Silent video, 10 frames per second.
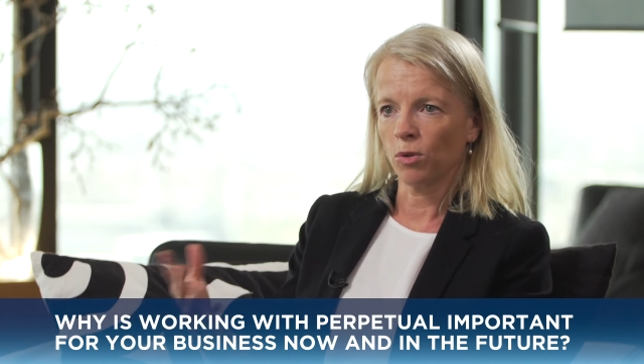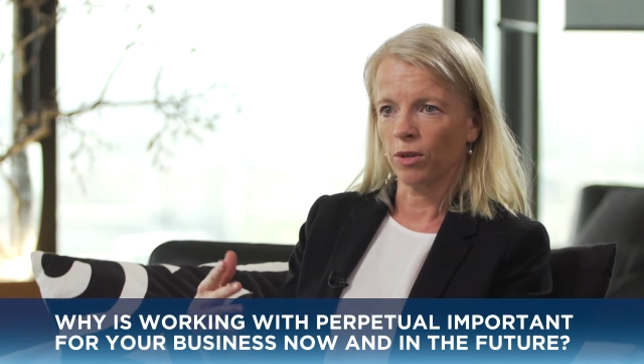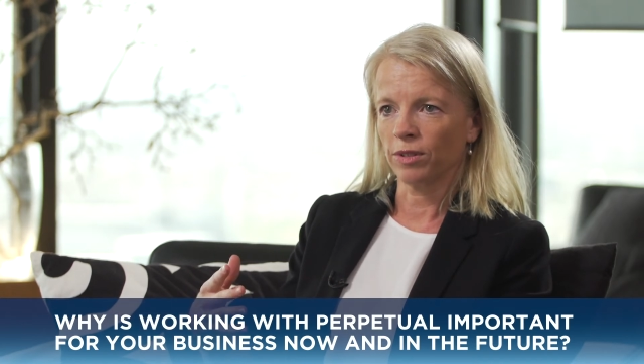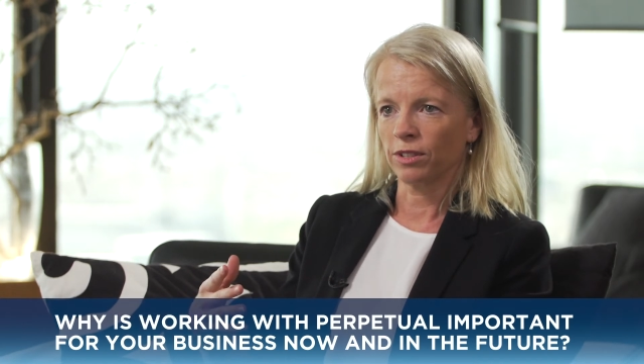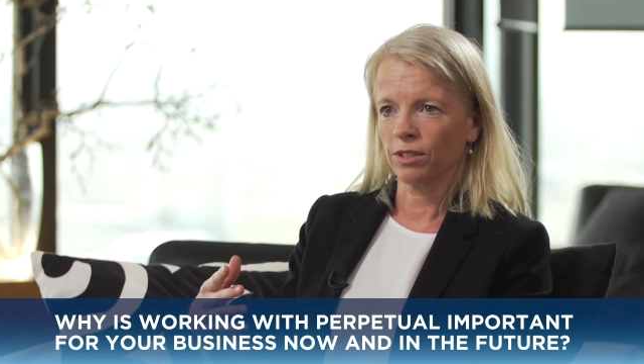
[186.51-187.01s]

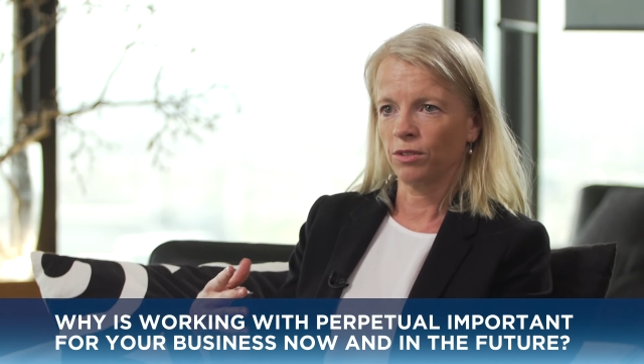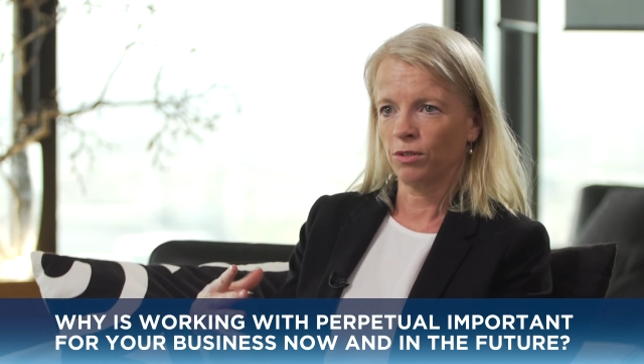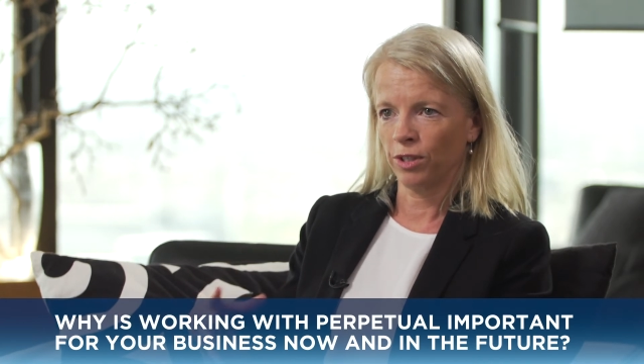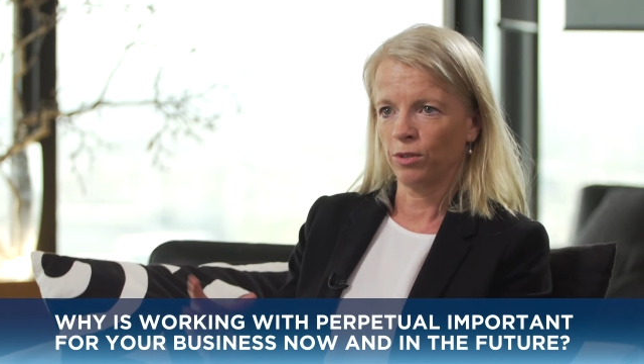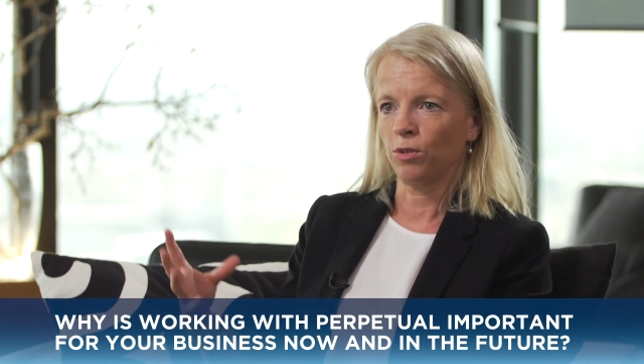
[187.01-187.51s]
although it's a
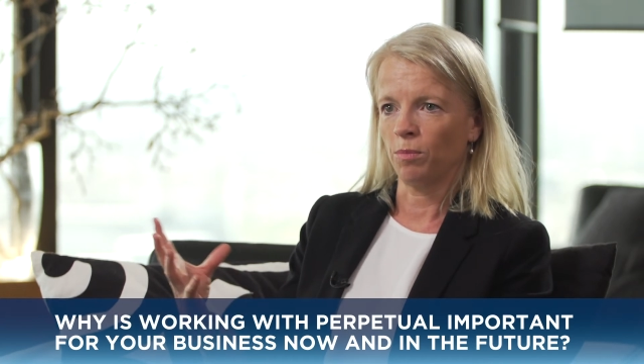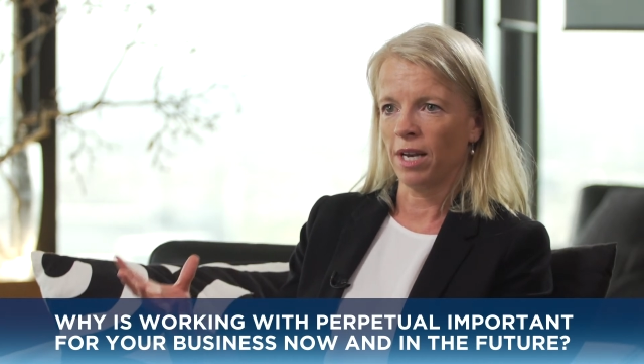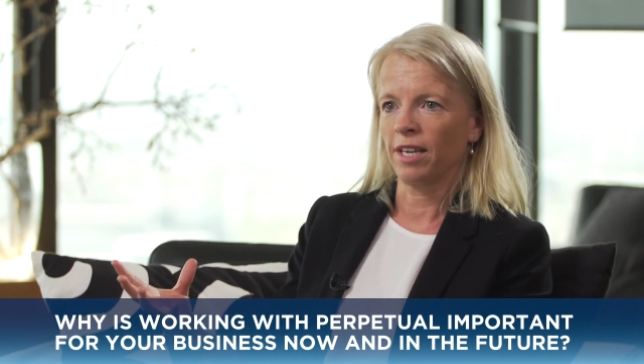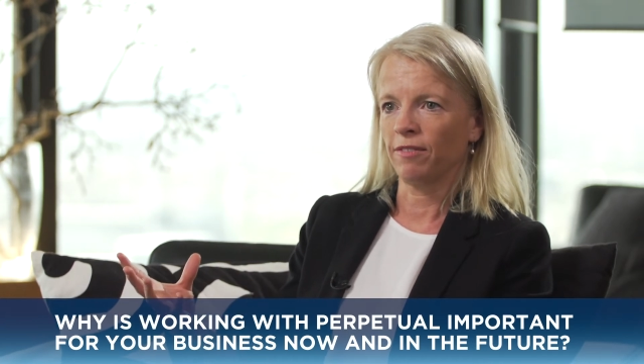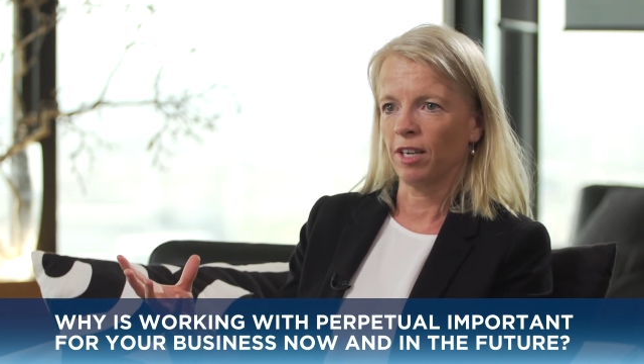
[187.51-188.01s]
critical
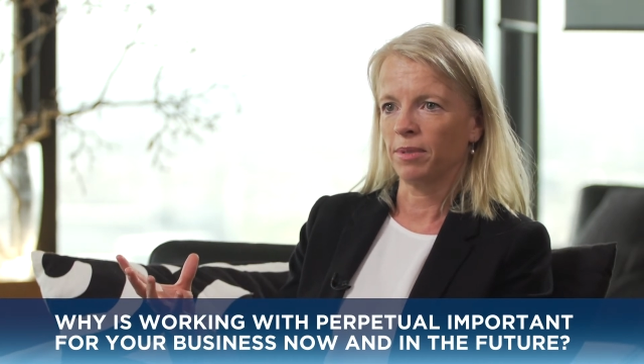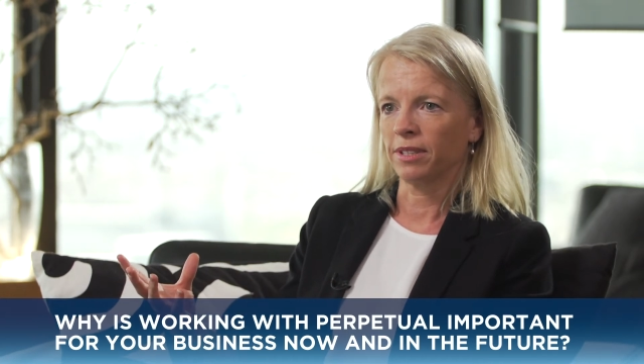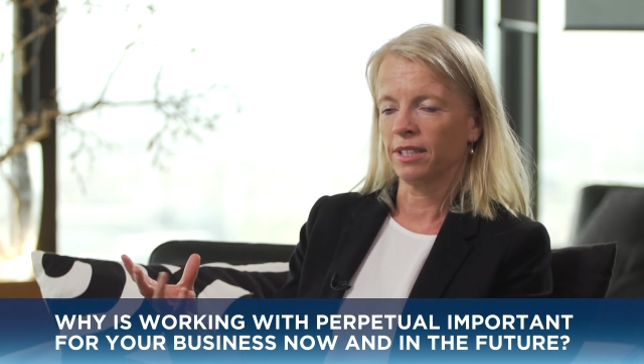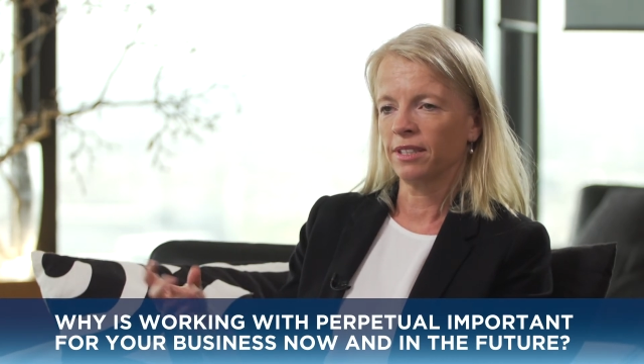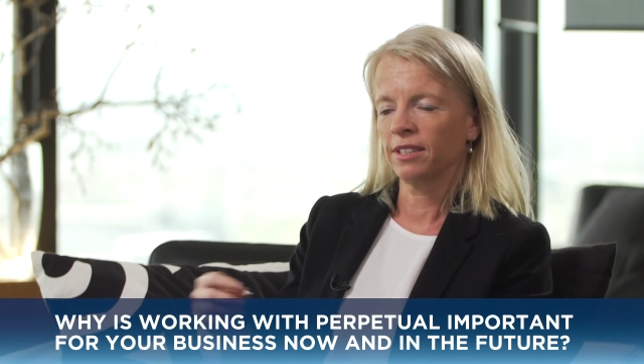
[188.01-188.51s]
part of our
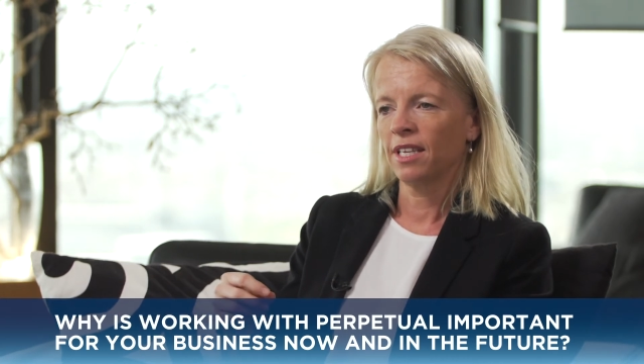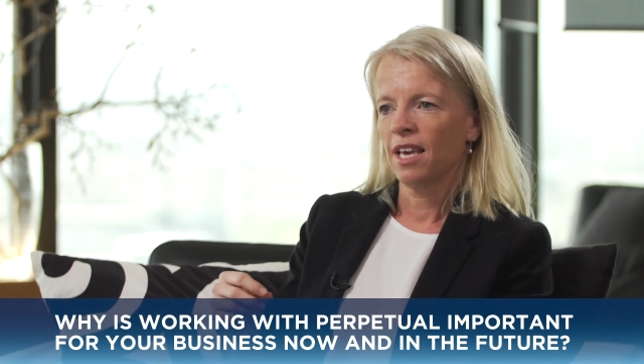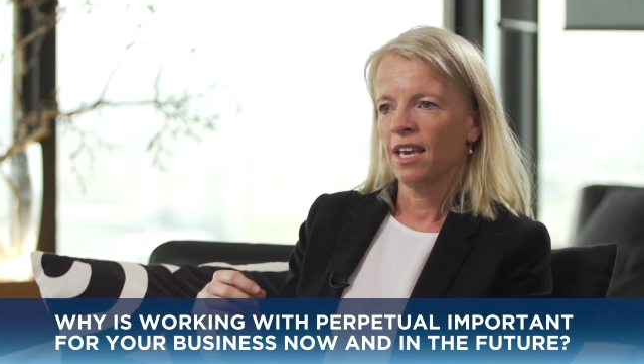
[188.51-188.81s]
business.